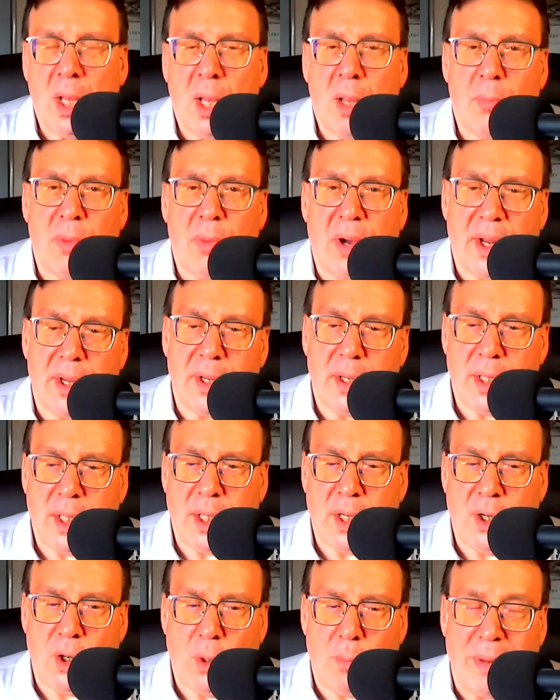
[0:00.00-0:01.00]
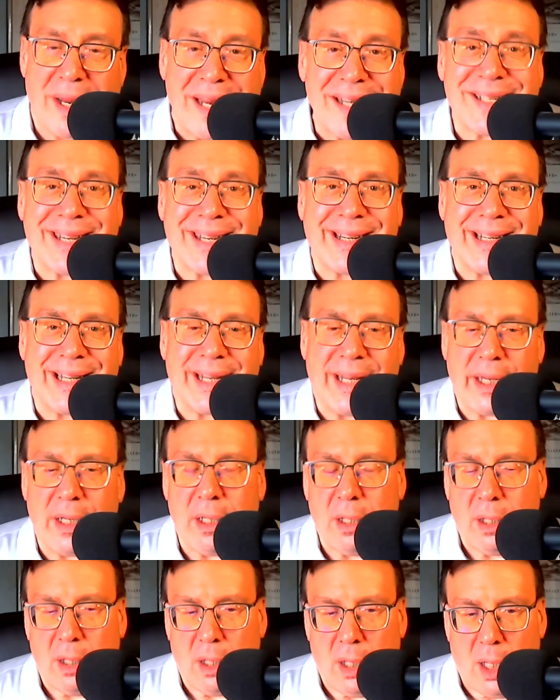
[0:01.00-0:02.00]
But, basically,
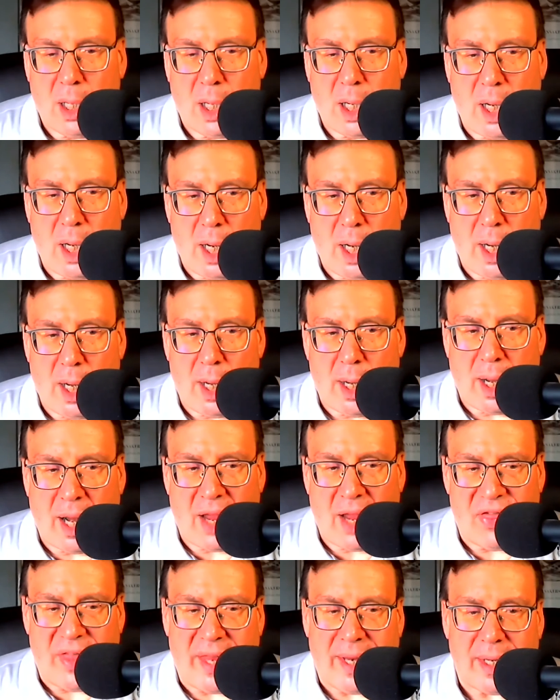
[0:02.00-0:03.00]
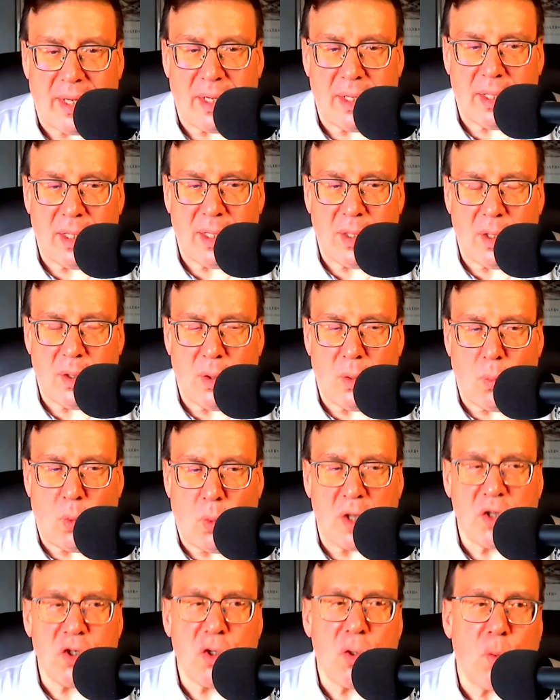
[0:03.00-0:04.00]
I think
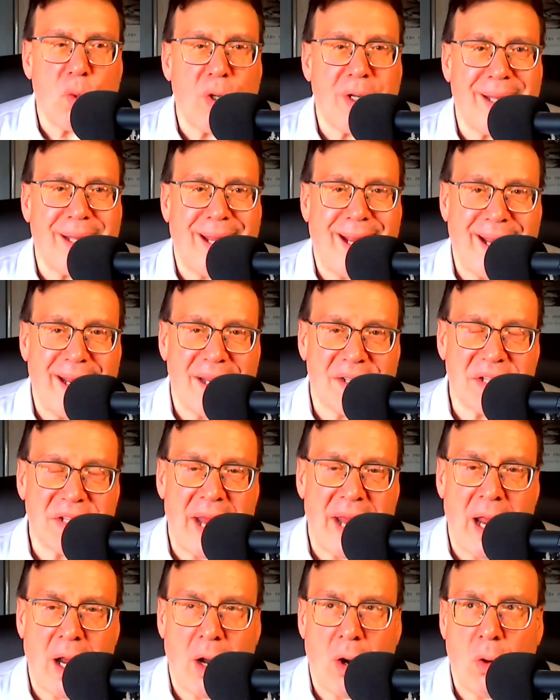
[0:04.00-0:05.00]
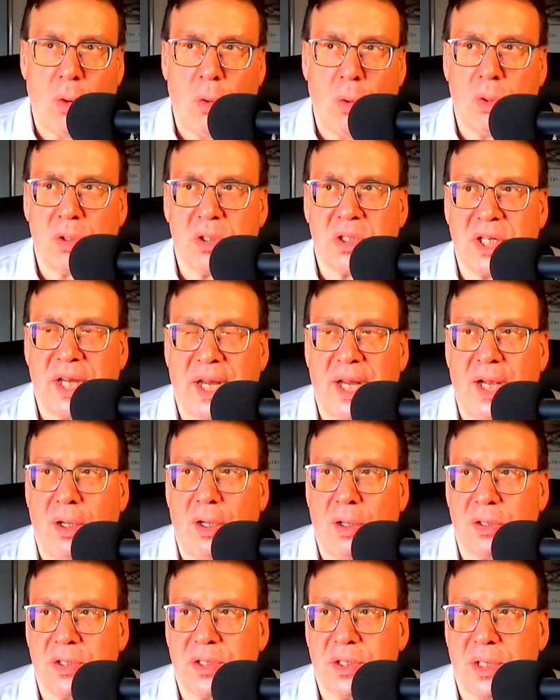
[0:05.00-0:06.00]
once you realize how
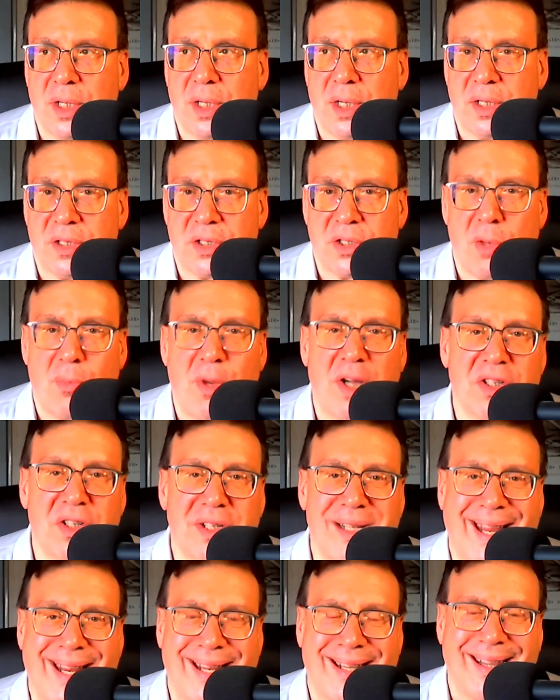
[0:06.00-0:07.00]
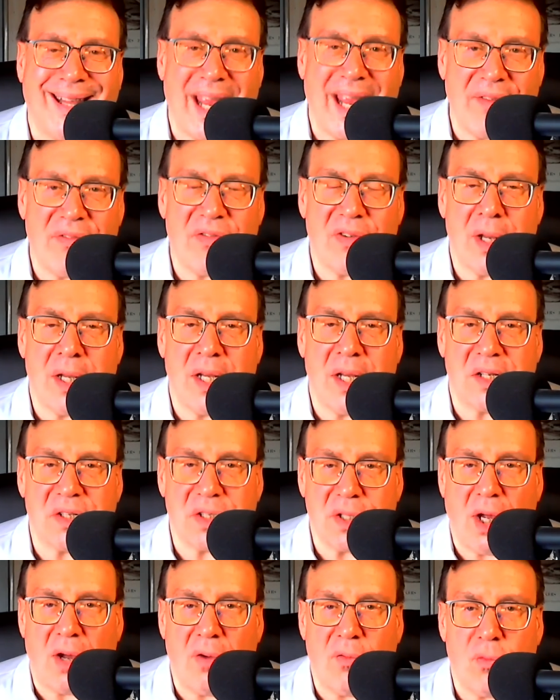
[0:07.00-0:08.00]
sales is so much like life in
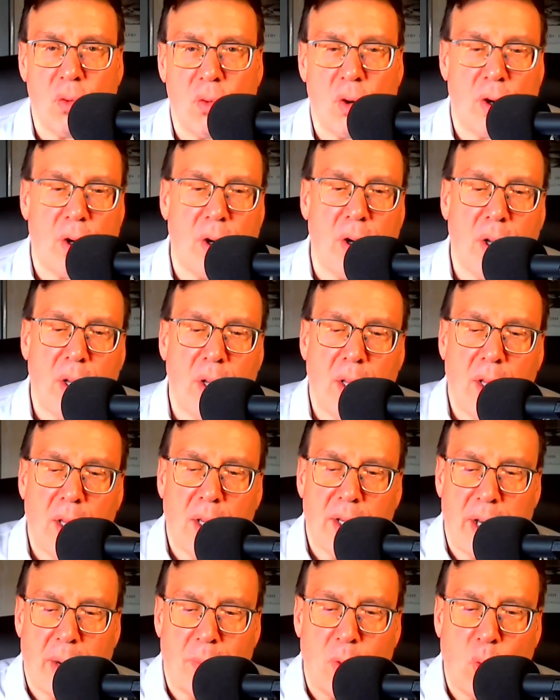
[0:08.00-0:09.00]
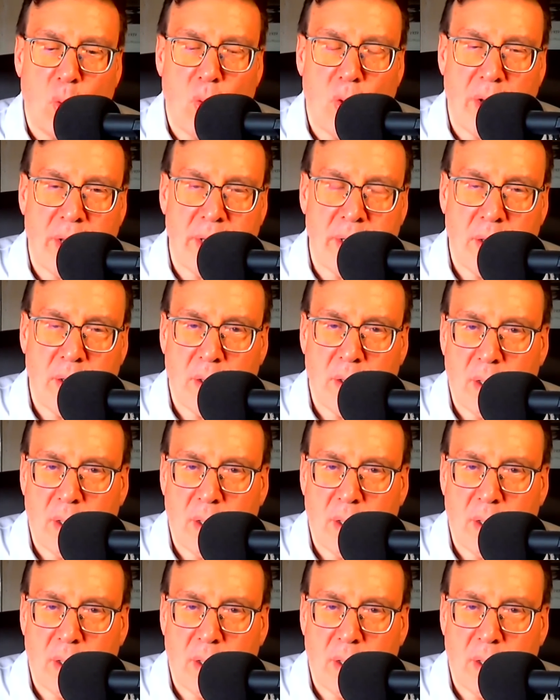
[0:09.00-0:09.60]
itself, where number one,